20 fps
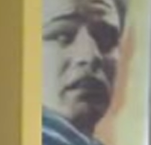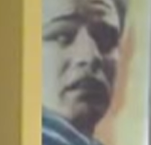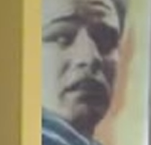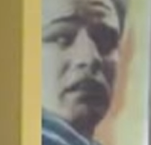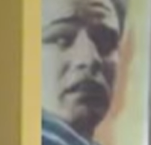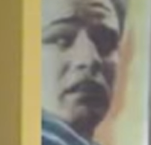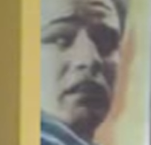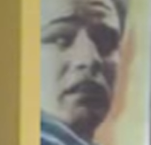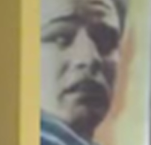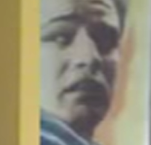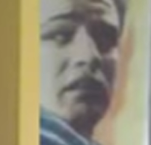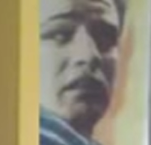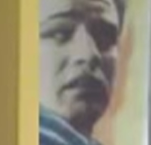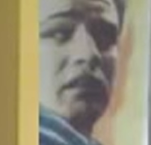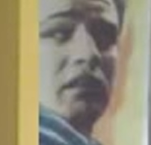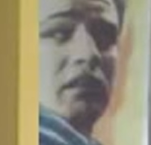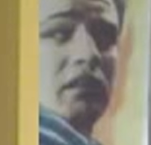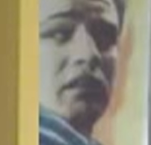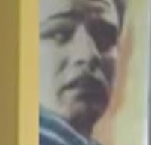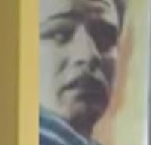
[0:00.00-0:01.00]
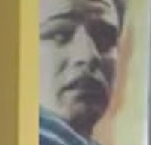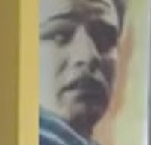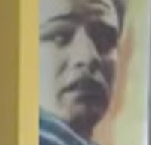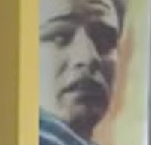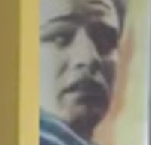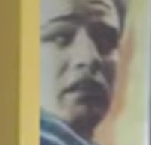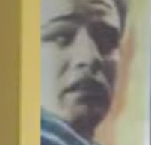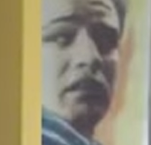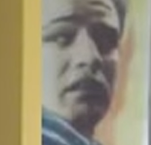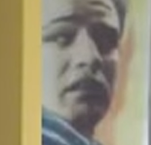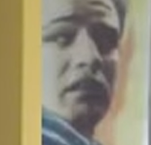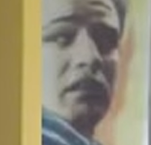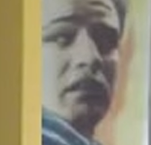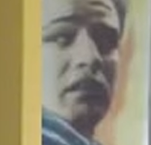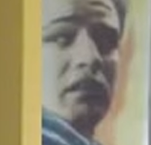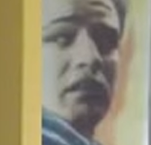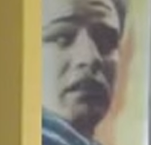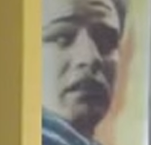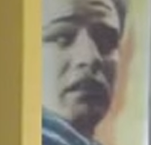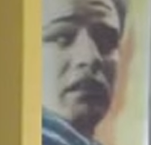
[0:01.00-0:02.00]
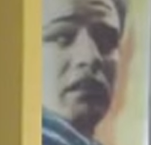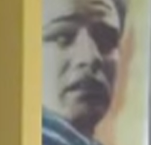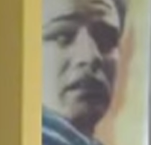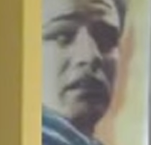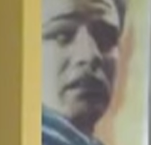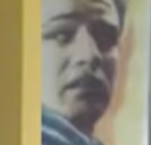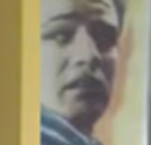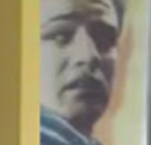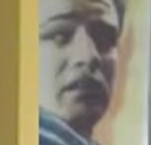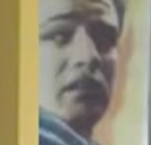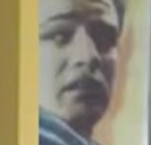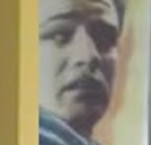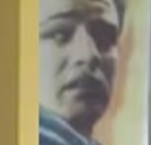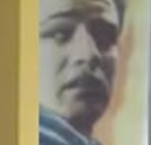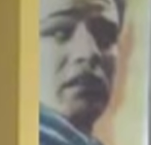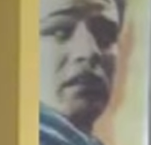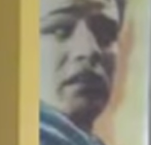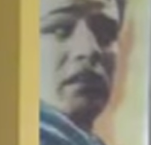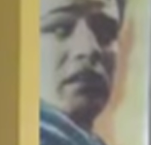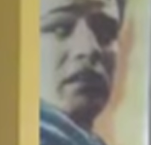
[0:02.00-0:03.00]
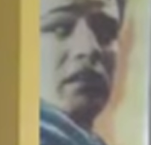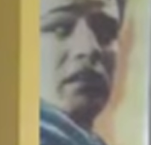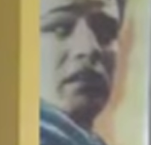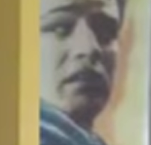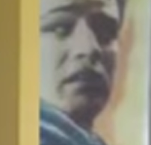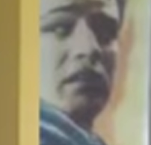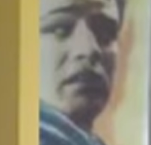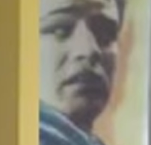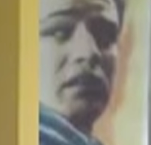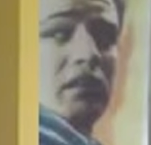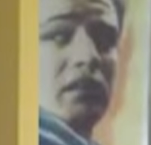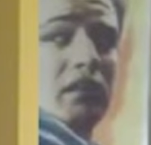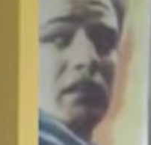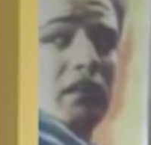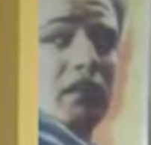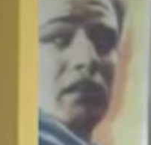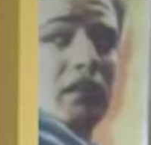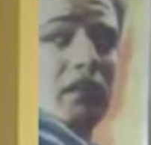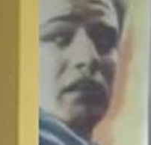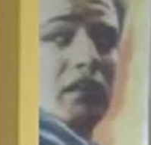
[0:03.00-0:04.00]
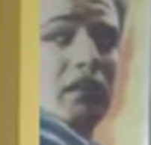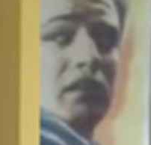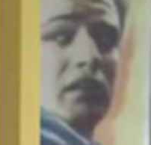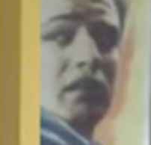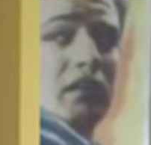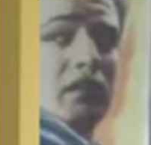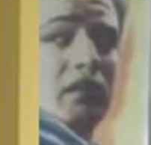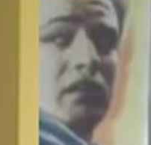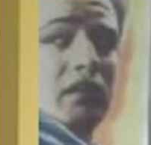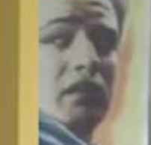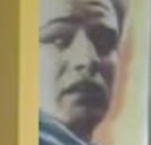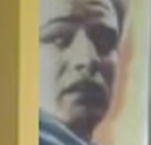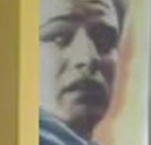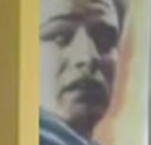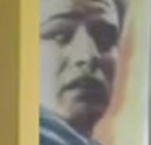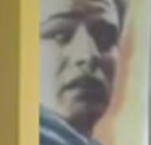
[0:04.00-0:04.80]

(silent)